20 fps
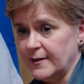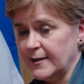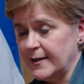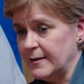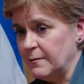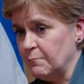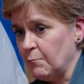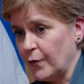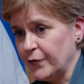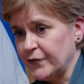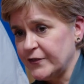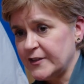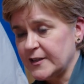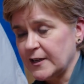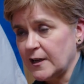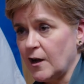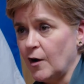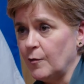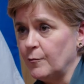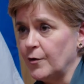in months to
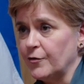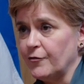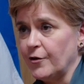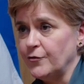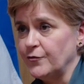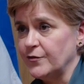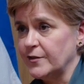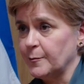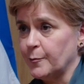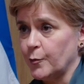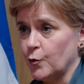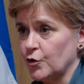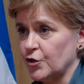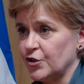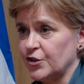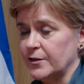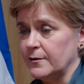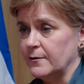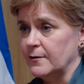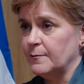come around
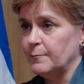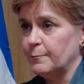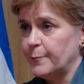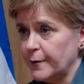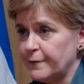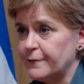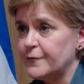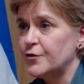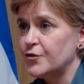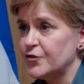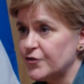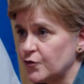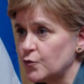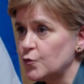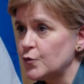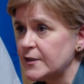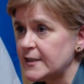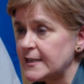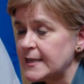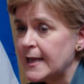abortion buffer
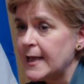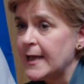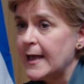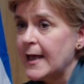zones.